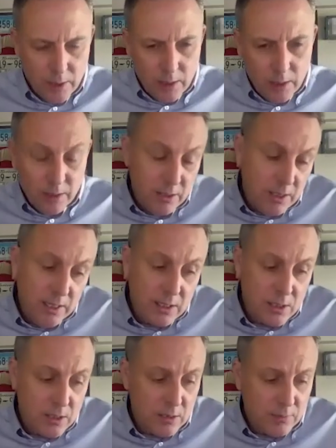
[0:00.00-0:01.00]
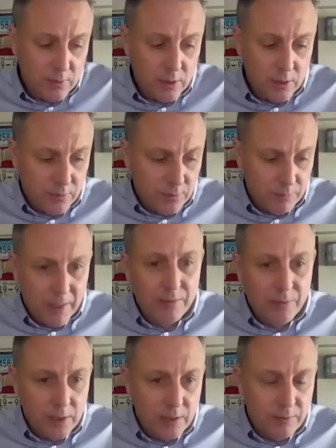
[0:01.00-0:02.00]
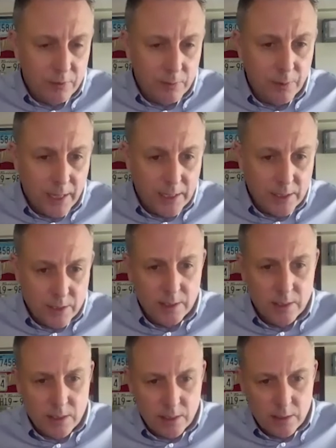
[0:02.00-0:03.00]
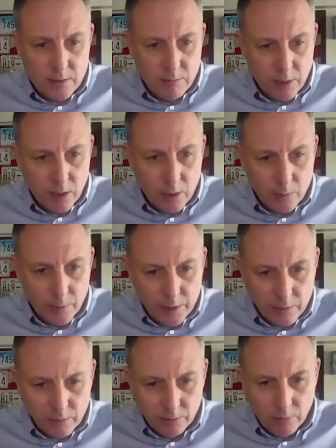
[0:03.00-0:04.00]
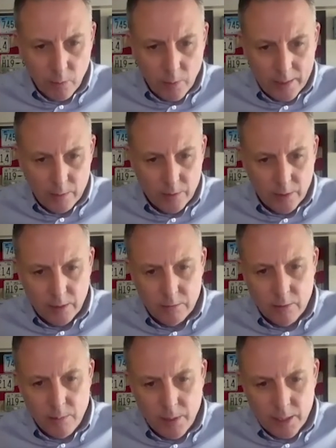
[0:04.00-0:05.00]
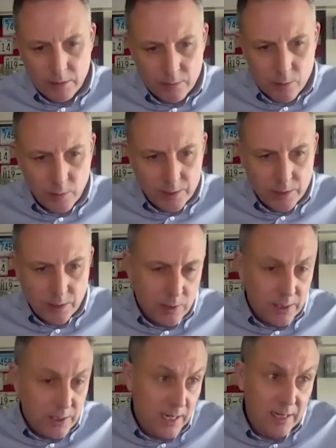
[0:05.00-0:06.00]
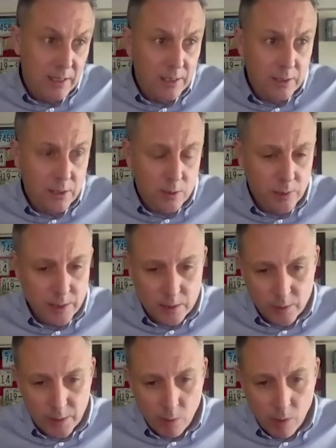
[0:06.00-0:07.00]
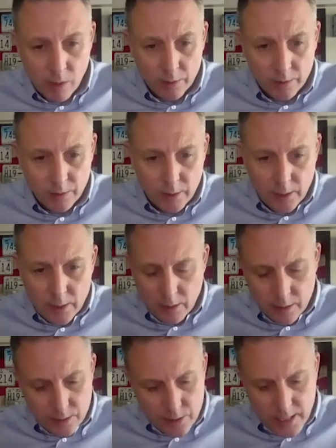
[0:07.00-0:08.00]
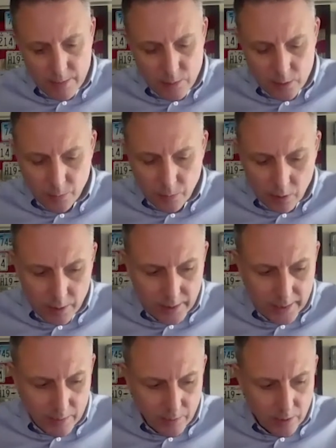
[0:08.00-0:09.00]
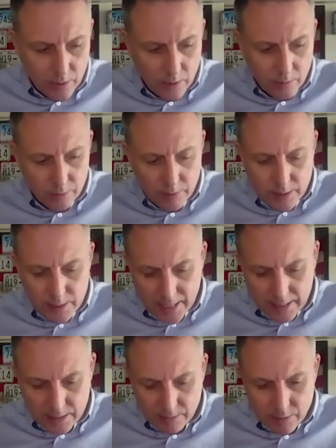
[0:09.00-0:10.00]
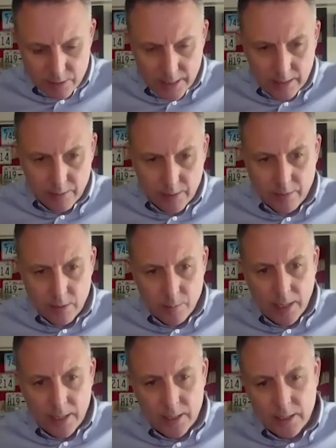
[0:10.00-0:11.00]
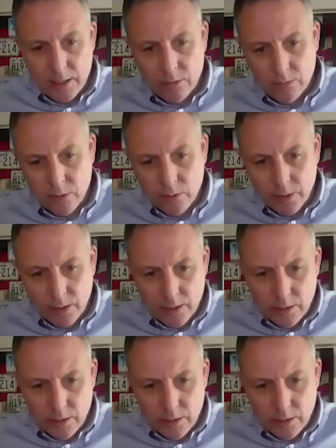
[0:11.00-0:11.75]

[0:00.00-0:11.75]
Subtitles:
and the dealers have benefited from that since reopening and throughout the remainder of 2020 and into 2021. And as James has pointed out, there is activity out there in the market through the